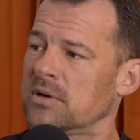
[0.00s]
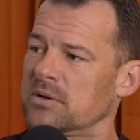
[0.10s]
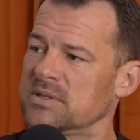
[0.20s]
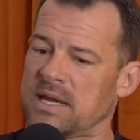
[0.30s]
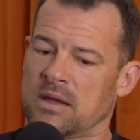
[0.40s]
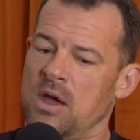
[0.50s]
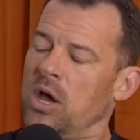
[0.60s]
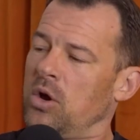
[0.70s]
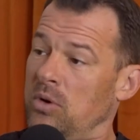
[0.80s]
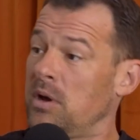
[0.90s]
circles. Like
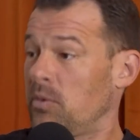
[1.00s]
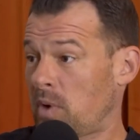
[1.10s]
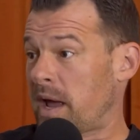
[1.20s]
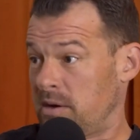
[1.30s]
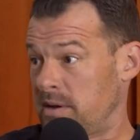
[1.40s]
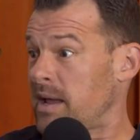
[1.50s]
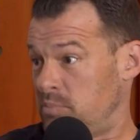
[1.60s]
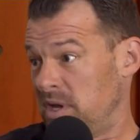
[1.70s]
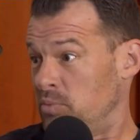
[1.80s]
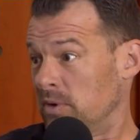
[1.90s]
who are your ride or die
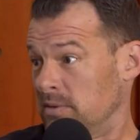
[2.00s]
people?